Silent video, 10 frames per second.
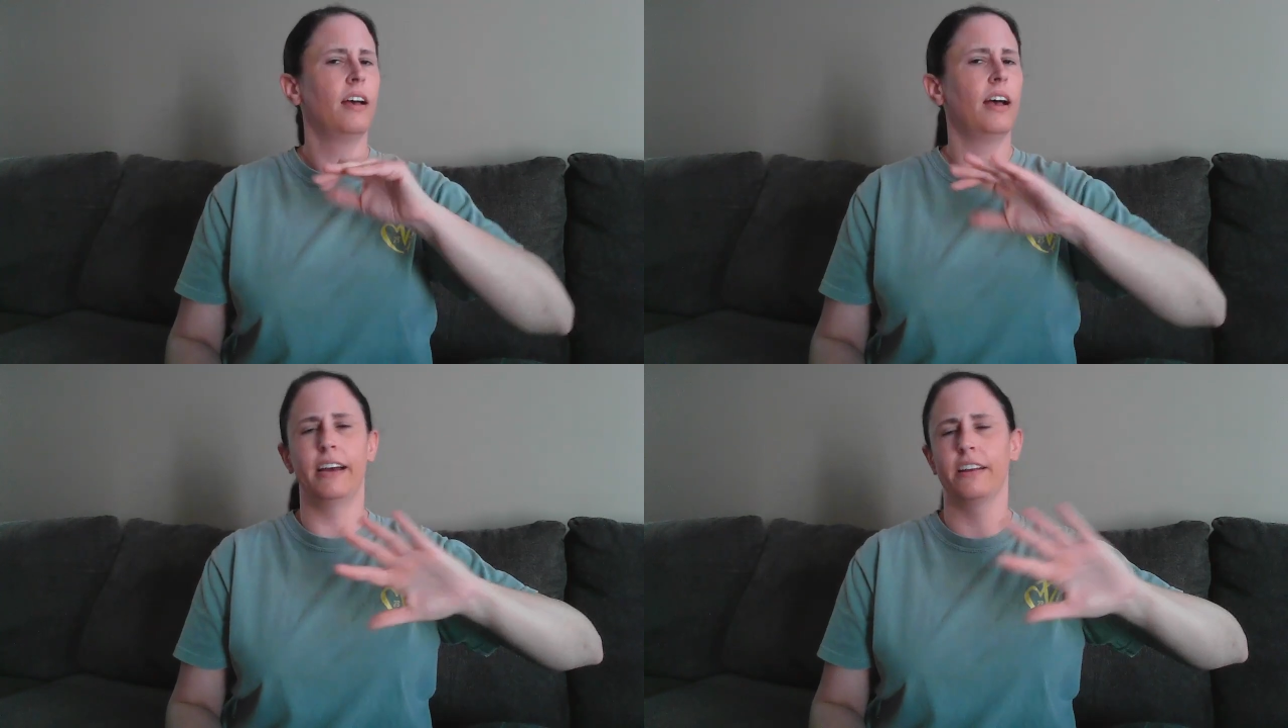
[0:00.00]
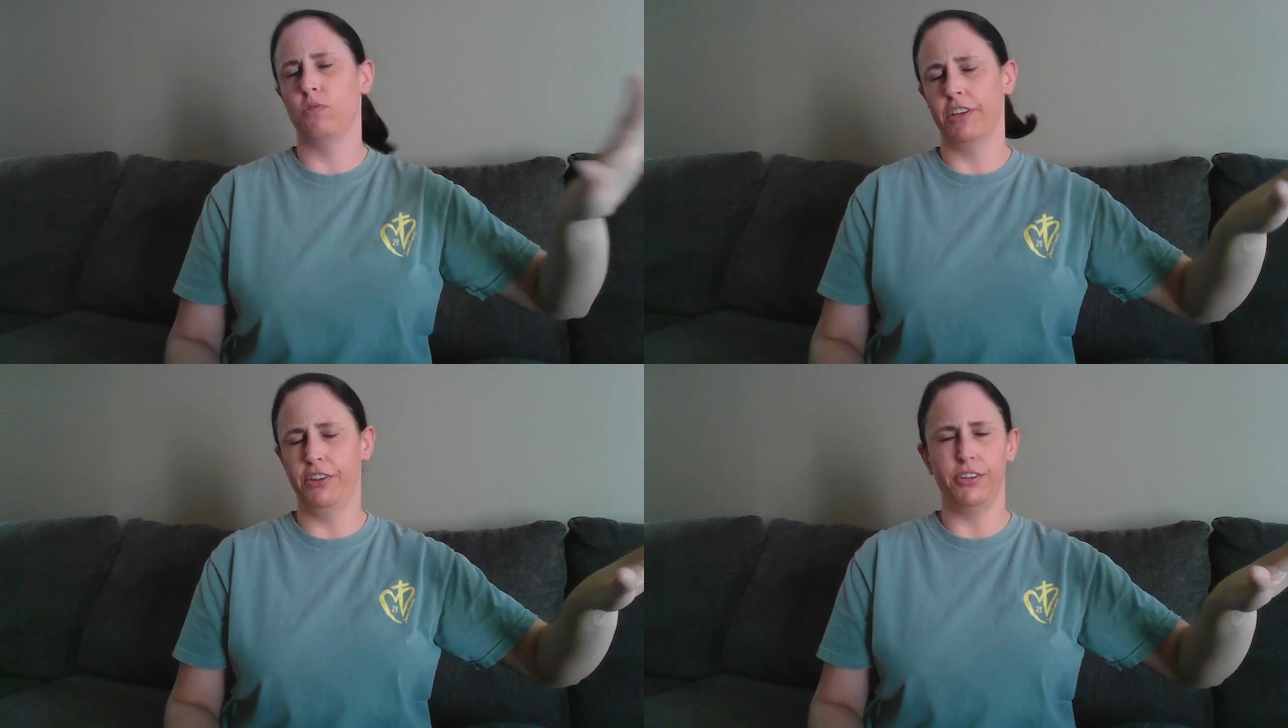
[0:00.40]
I don't
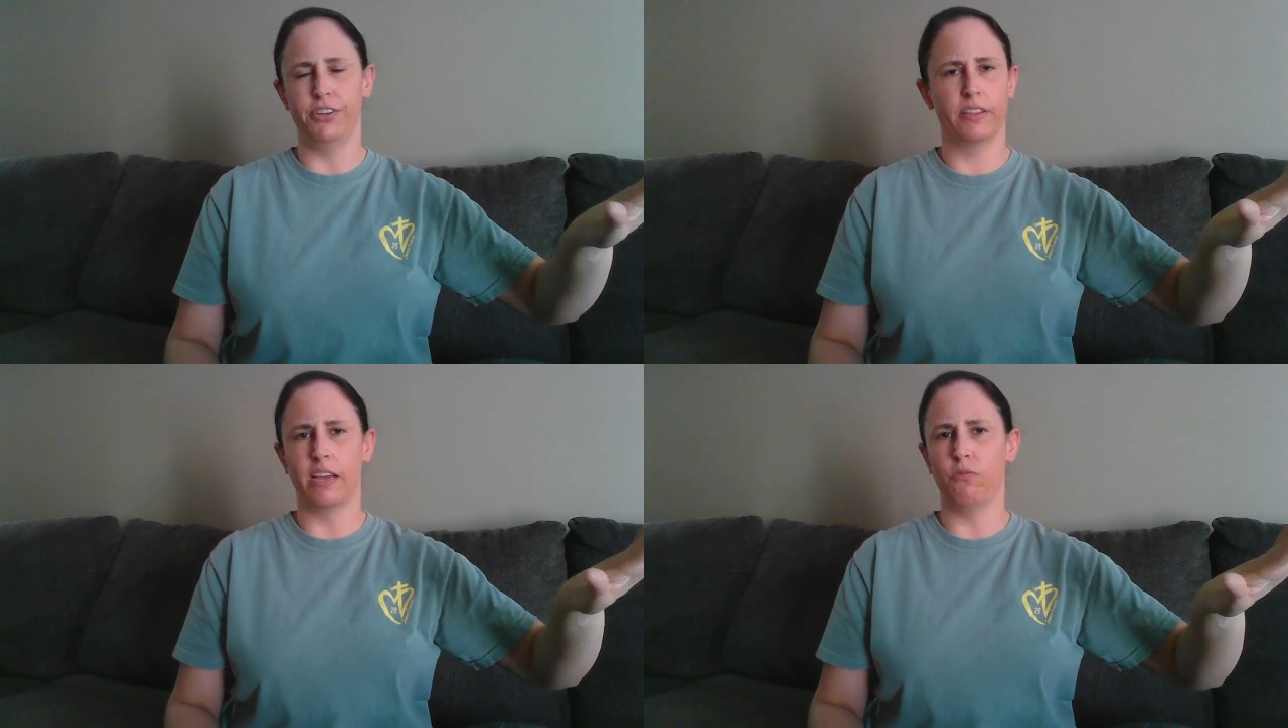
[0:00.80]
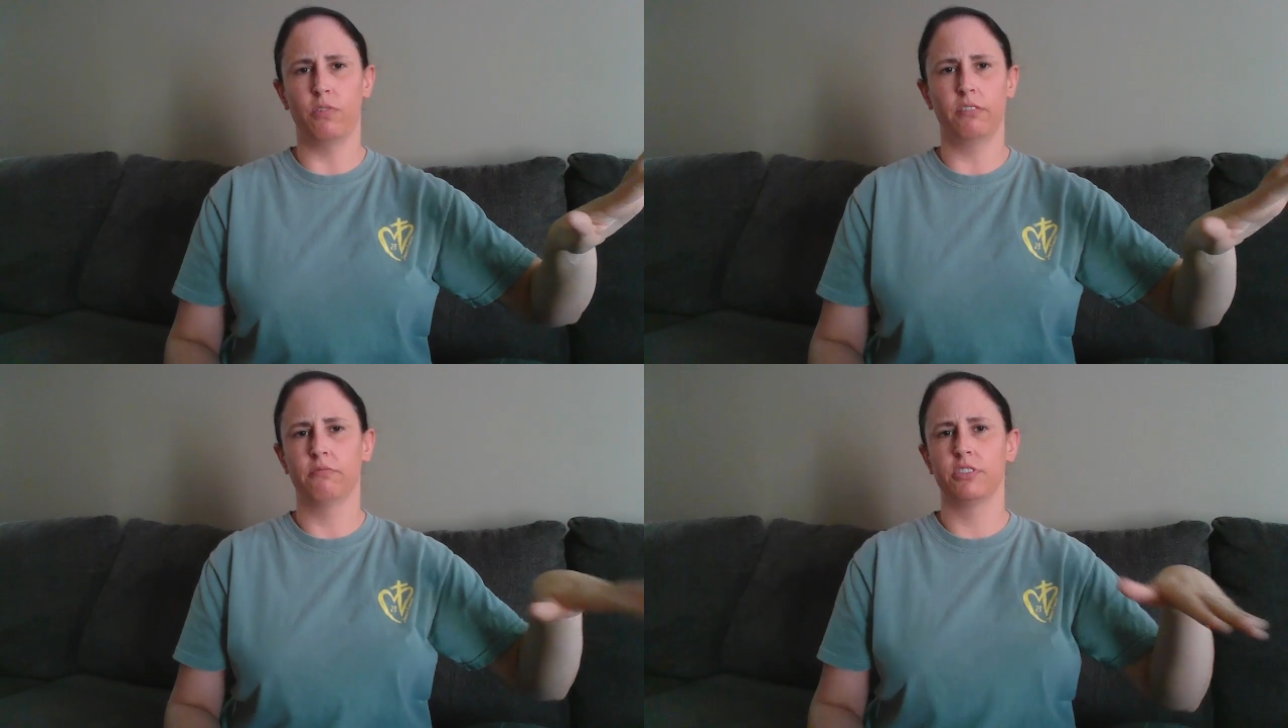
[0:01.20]
want you doing that
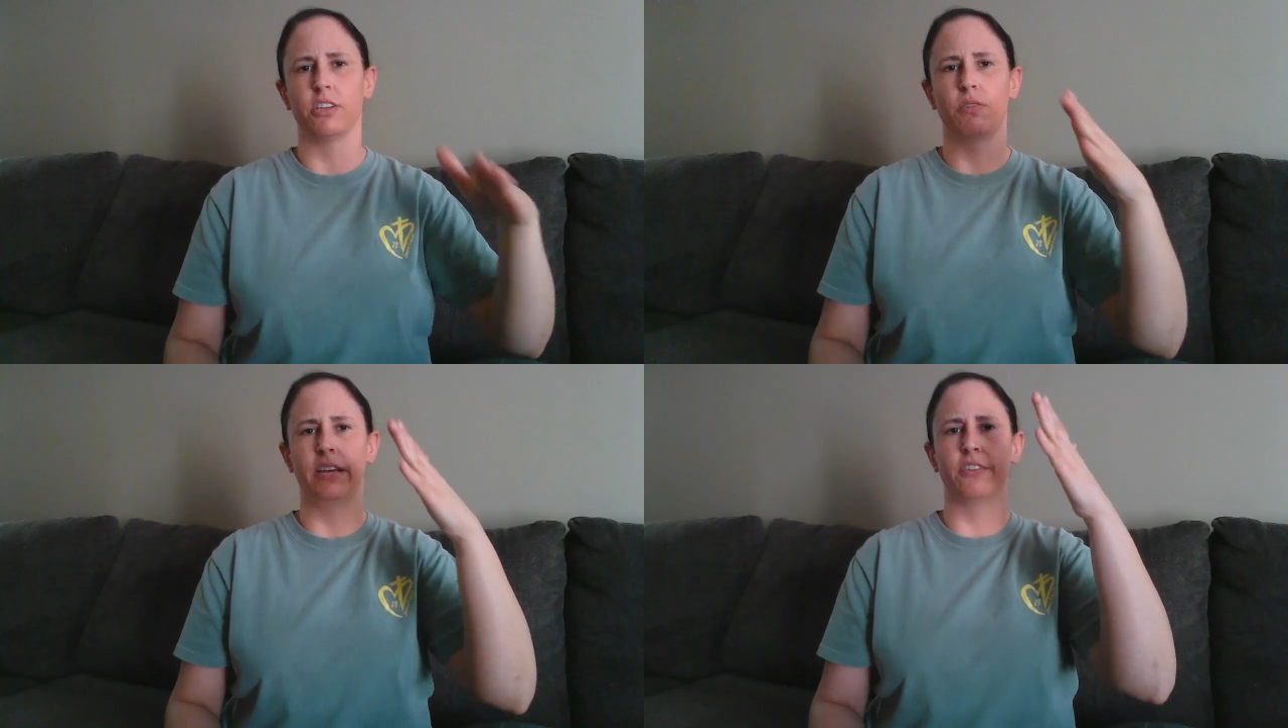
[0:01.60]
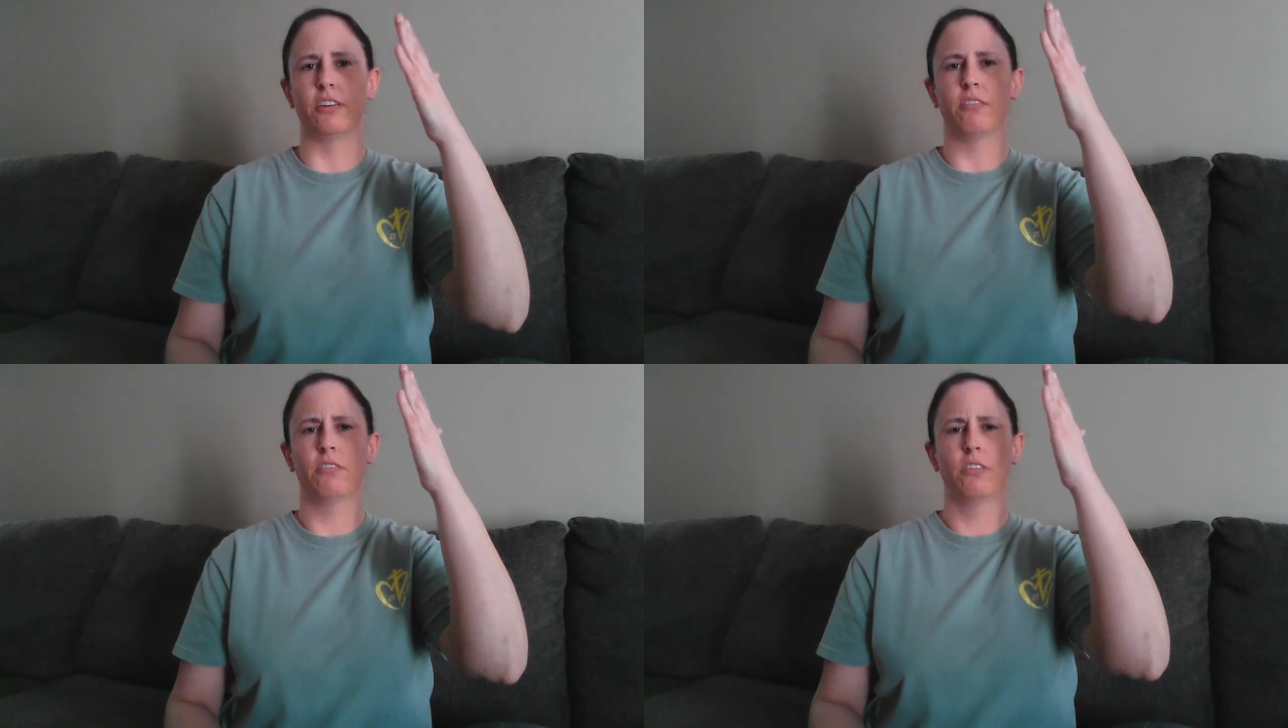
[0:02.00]
one. So
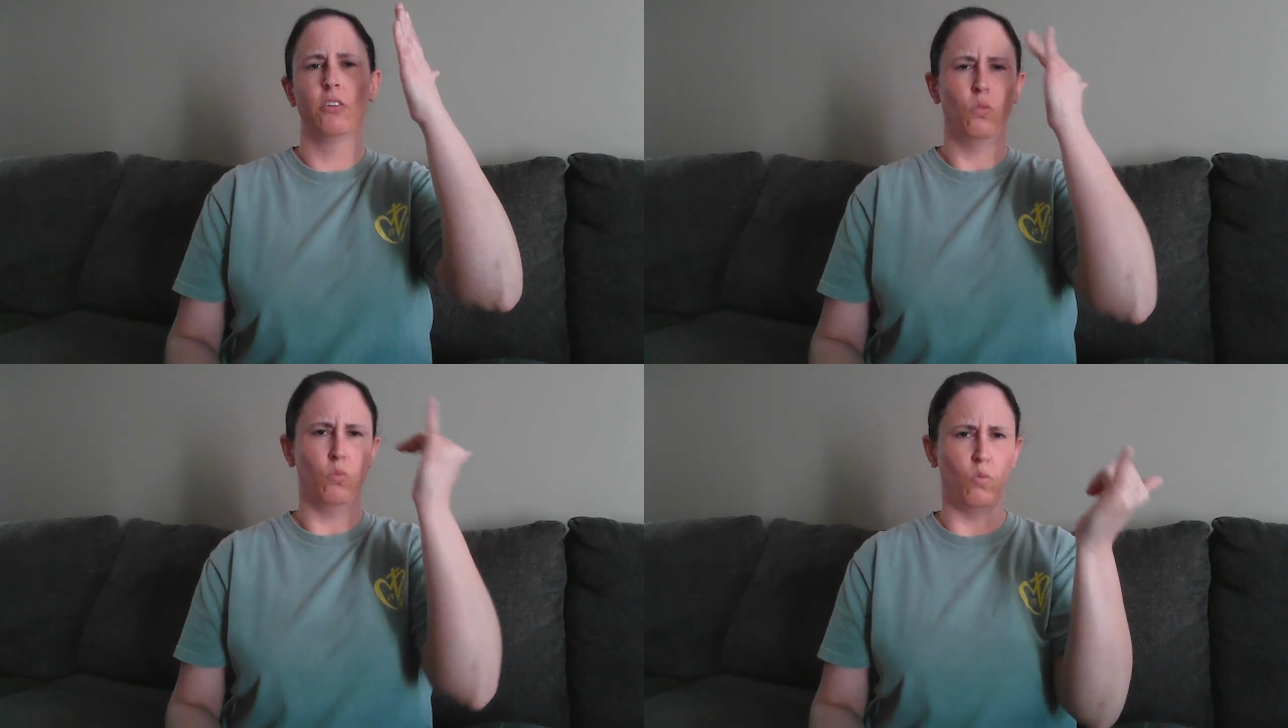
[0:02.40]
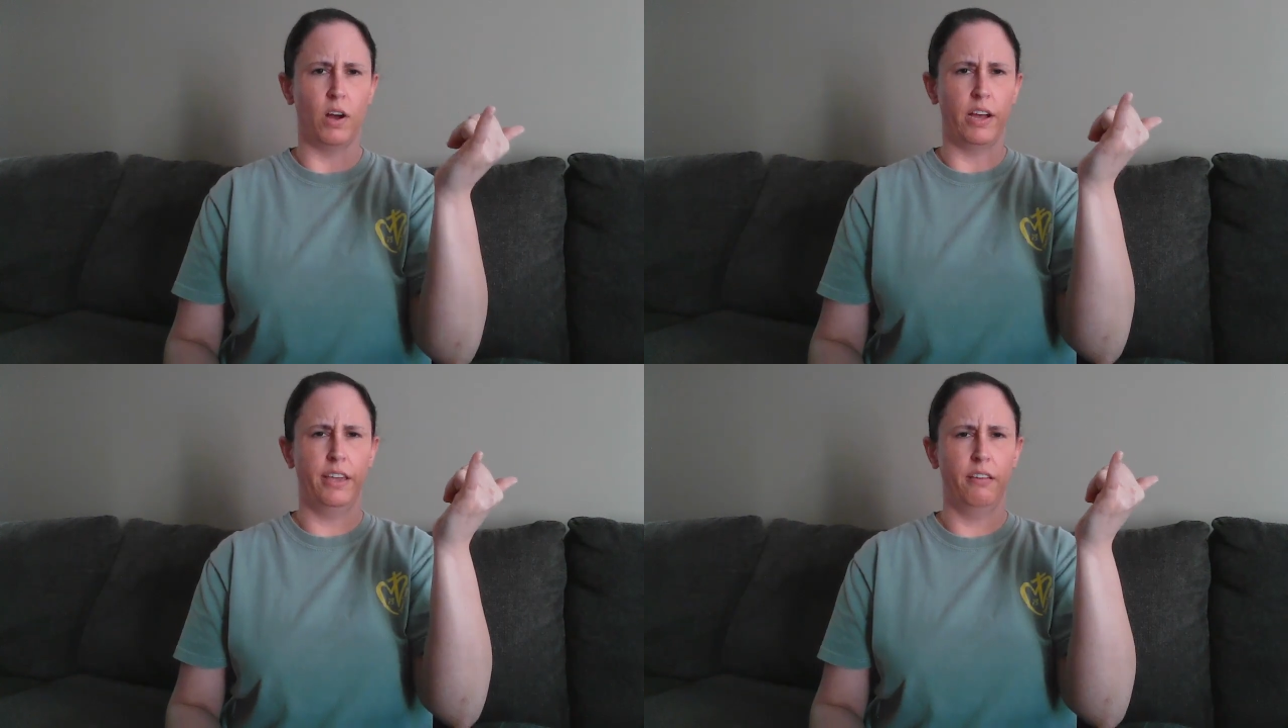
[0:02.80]
either
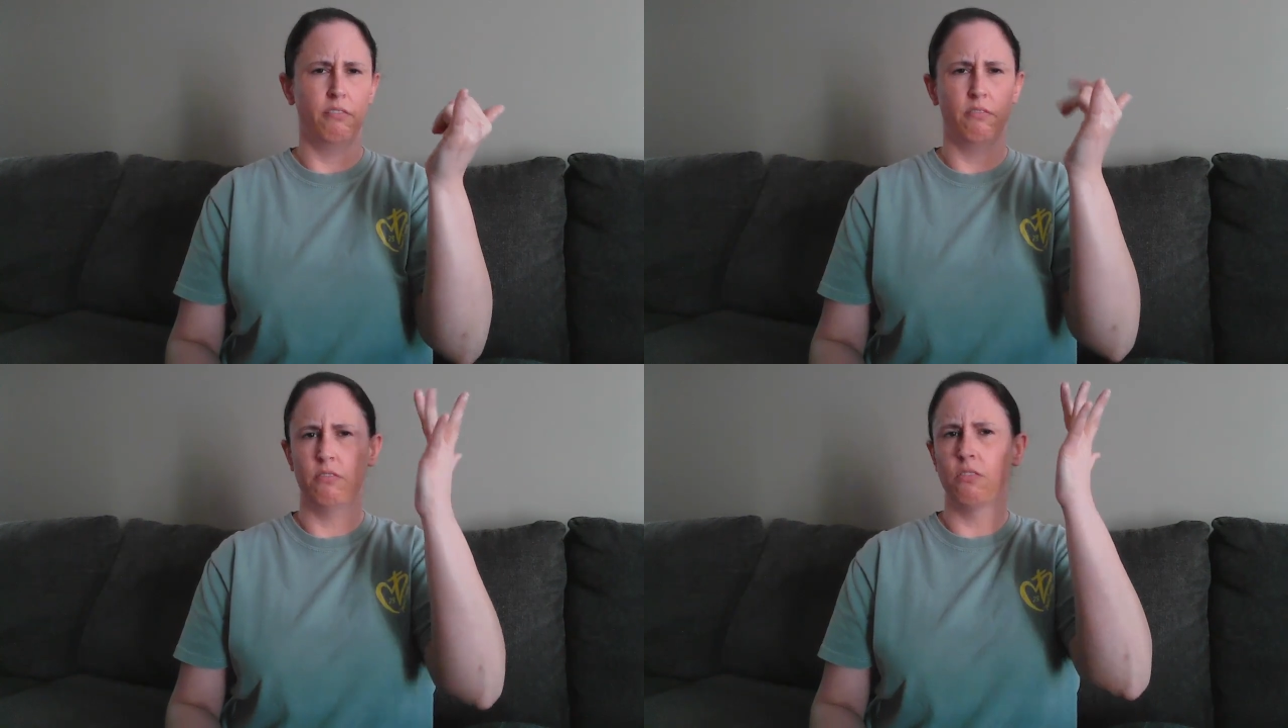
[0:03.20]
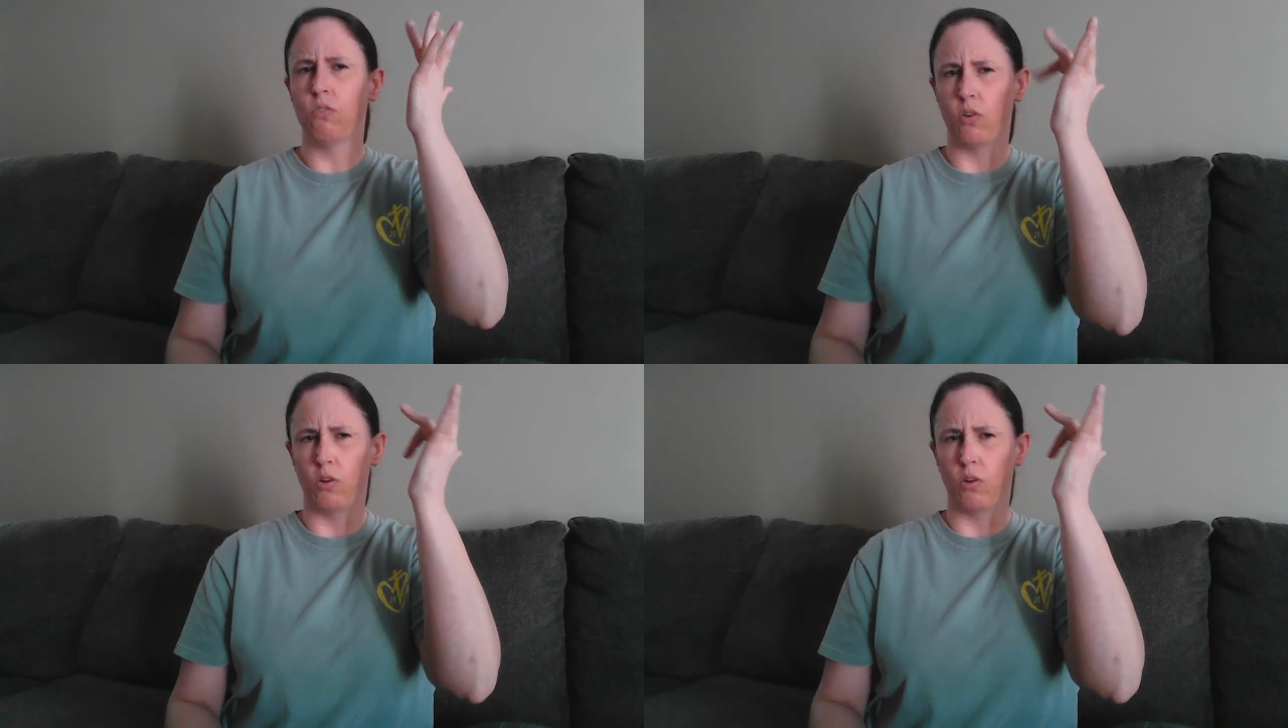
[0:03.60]
Y
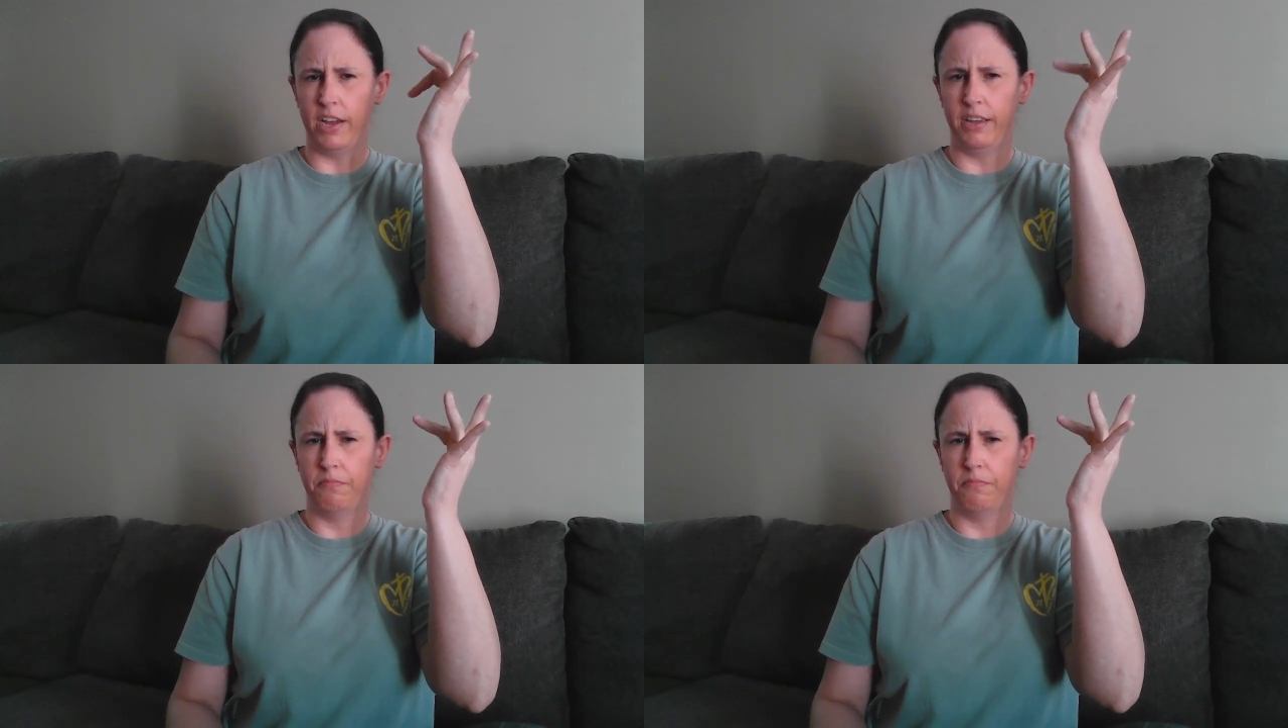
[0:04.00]
or Y.